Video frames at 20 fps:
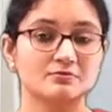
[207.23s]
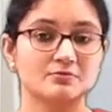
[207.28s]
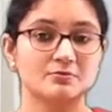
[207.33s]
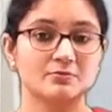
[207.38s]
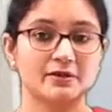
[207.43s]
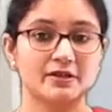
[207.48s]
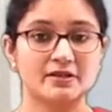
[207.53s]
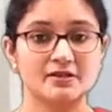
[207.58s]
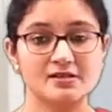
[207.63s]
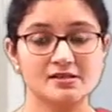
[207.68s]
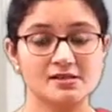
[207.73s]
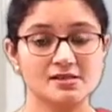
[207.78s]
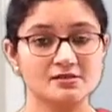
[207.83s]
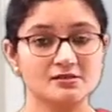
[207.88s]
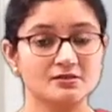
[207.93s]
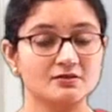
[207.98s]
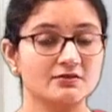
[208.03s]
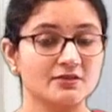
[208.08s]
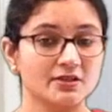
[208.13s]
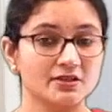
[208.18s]
parents are
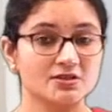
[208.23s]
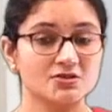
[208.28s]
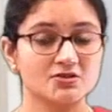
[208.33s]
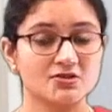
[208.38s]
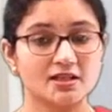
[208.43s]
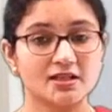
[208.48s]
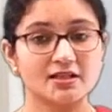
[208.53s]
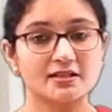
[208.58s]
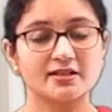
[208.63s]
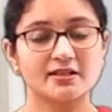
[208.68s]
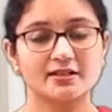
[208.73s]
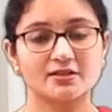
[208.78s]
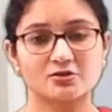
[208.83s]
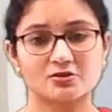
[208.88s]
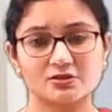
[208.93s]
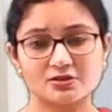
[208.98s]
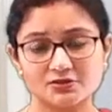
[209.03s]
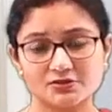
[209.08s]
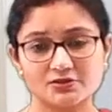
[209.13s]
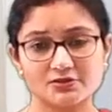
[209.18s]
suffering, the child can
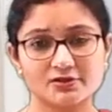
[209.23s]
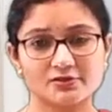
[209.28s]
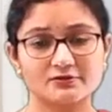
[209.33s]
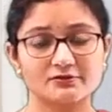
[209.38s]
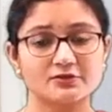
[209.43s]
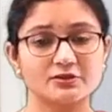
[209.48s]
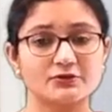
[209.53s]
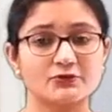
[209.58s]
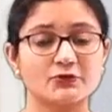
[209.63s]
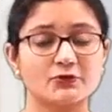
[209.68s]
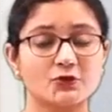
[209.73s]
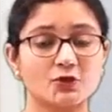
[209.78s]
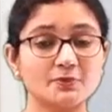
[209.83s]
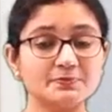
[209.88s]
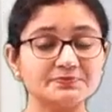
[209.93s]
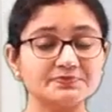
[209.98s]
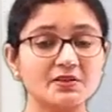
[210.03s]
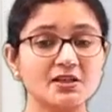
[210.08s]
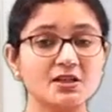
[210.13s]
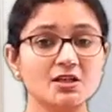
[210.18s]
also suffer from.
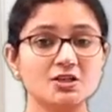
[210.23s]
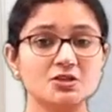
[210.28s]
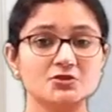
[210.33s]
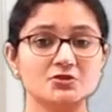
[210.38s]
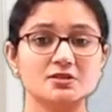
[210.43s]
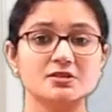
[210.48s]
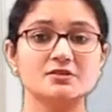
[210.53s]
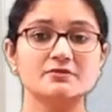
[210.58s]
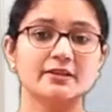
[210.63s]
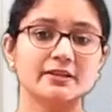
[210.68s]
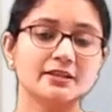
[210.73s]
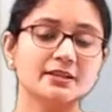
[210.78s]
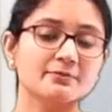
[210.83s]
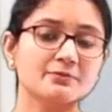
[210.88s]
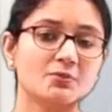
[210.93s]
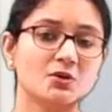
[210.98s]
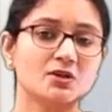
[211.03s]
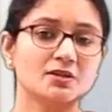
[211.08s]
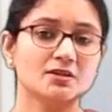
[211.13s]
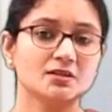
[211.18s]
So it's very
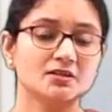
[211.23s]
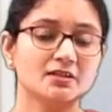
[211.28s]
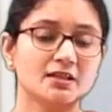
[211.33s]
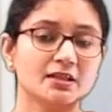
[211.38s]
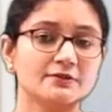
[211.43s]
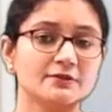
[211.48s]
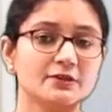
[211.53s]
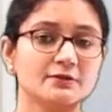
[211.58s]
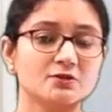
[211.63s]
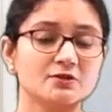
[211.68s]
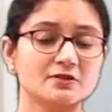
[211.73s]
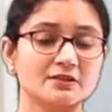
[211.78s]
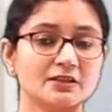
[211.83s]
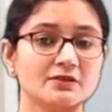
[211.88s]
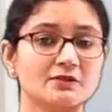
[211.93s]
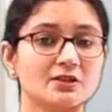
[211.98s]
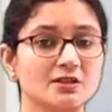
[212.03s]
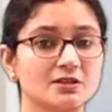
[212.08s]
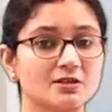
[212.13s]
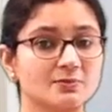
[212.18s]
important that we have to see
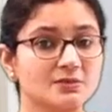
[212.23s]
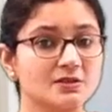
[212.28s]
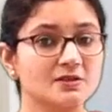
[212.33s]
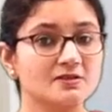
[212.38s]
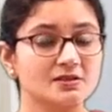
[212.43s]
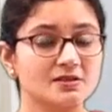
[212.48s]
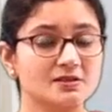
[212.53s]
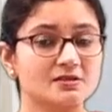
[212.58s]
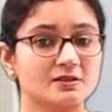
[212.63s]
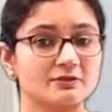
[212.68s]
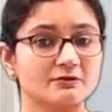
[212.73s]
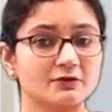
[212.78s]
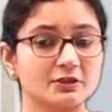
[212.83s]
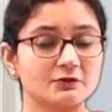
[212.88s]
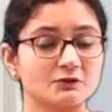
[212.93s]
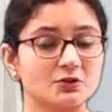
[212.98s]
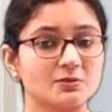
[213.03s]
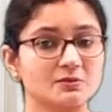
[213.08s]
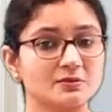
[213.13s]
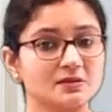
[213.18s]
whether the person is suffering
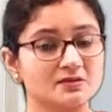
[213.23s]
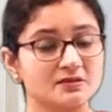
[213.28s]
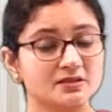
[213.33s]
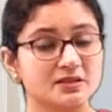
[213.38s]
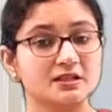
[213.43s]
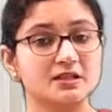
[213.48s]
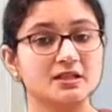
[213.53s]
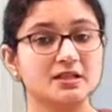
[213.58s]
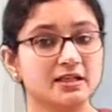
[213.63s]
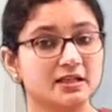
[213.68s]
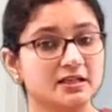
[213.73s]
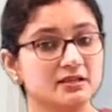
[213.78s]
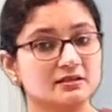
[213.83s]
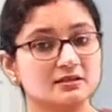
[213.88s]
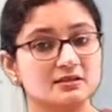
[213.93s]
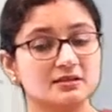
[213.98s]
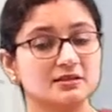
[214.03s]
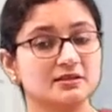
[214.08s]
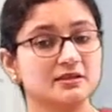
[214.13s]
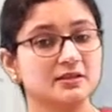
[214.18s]
from this, then he can
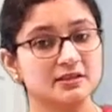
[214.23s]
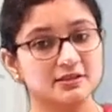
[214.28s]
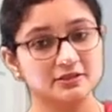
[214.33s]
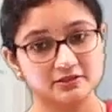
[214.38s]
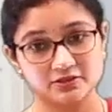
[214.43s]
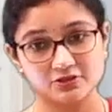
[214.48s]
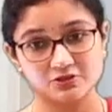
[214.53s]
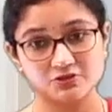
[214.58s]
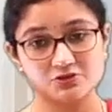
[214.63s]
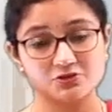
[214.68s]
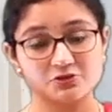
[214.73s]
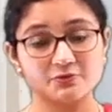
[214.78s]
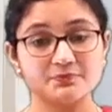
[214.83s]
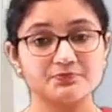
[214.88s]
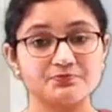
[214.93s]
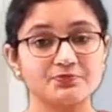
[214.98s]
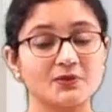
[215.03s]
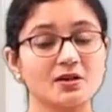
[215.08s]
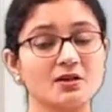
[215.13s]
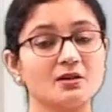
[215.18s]
lead into
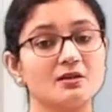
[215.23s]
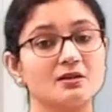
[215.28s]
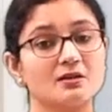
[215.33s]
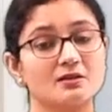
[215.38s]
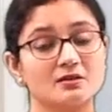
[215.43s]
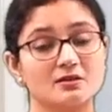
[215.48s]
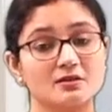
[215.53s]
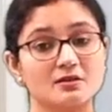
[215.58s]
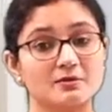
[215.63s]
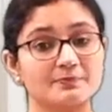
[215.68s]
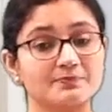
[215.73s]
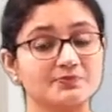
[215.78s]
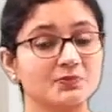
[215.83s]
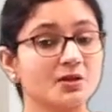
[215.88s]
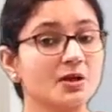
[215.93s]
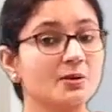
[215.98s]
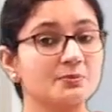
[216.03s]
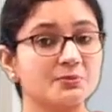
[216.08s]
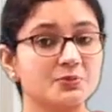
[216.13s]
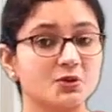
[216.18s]

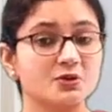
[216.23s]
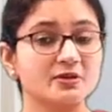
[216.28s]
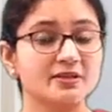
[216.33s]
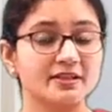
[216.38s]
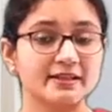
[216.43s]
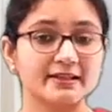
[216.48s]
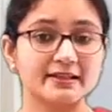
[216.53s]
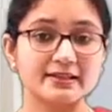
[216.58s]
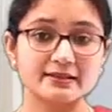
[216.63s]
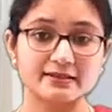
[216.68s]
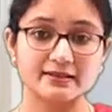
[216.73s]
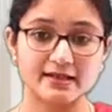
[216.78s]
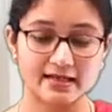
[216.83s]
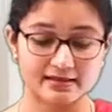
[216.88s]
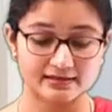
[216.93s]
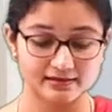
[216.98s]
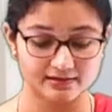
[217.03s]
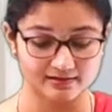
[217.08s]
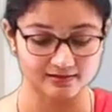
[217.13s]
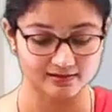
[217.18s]

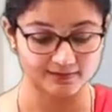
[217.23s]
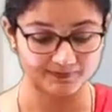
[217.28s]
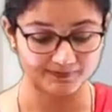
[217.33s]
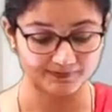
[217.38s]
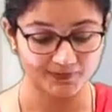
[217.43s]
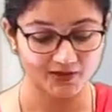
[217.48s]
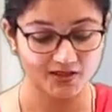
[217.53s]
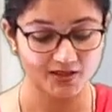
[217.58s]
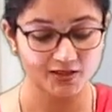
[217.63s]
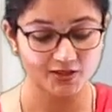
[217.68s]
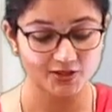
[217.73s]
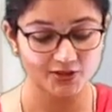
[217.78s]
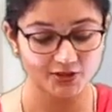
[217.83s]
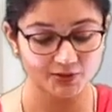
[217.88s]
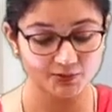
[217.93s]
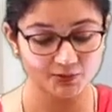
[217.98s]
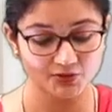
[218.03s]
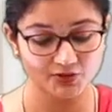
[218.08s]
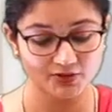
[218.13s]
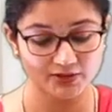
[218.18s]
bronchiectasis.
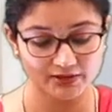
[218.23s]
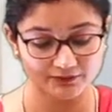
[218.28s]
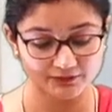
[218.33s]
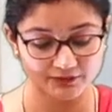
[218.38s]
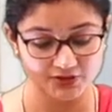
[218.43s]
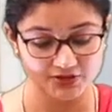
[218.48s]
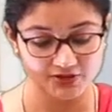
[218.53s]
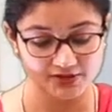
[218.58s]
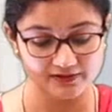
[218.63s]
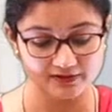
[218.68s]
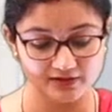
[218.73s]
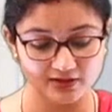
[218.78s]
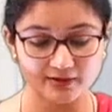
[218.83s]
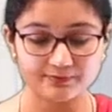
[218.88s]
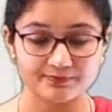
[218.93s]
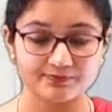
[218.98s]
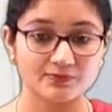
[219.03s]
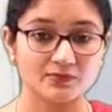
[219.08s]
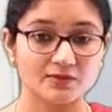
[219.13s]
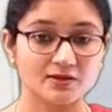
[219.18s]
Immunodeficiency,
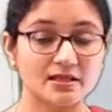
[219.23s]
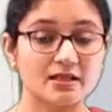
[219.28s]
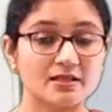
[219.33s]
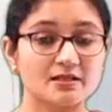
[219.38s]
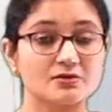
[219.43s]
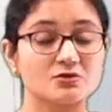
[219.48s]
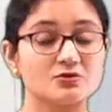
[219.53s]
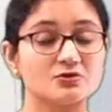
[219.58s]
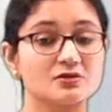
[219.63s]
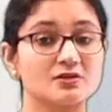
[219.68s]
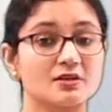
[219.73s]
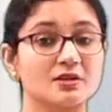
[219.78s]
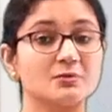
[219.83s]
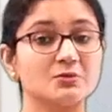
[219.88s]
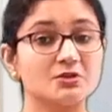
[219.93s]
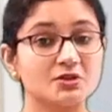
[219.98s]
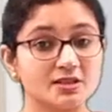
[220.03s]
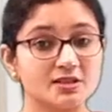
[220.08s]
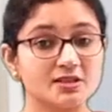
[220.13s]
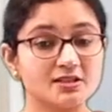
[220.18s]
that is whose
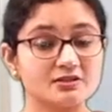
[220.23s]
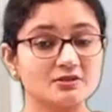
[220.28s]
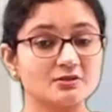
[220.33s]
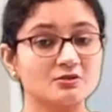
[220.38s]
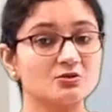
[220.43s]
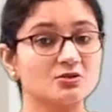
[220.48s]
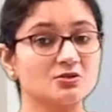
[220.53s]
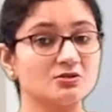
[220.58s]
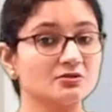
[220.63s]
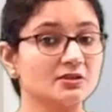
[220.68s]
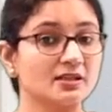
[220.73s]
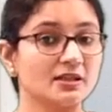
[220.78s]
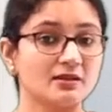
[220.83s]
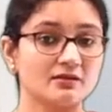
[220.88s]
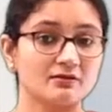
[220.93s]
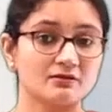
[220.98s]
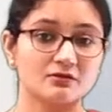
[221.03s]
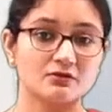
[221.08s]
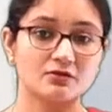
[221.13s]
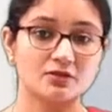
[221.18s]
immunity is low,
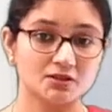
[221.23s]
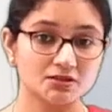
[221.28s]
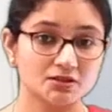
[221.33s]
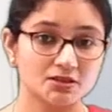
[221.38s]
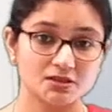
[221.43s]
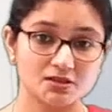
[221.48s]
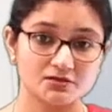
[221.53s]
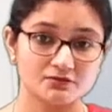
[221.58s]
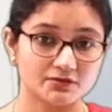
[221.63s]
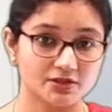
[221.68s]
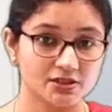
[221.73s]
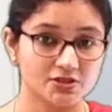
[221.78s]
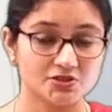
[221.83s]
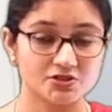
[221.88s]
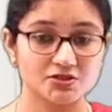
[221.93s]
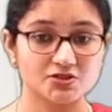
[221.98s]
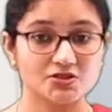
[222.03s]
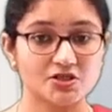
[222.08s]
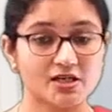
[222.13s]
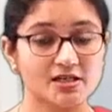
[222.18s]
then further
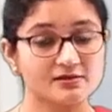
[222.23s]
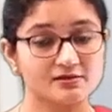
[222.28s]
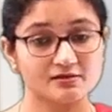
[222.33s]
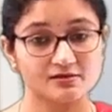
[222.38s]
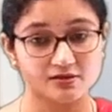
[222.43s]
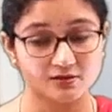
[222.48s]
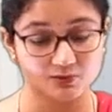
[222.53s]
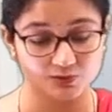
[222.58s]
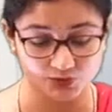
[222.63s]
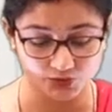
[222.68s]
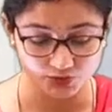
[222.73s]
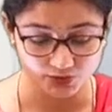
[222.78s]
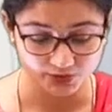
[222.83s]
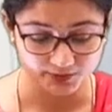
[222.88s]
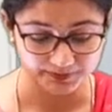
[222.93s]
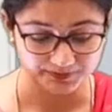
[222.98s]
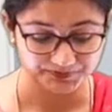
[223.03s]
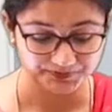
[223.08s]
infection chances are more.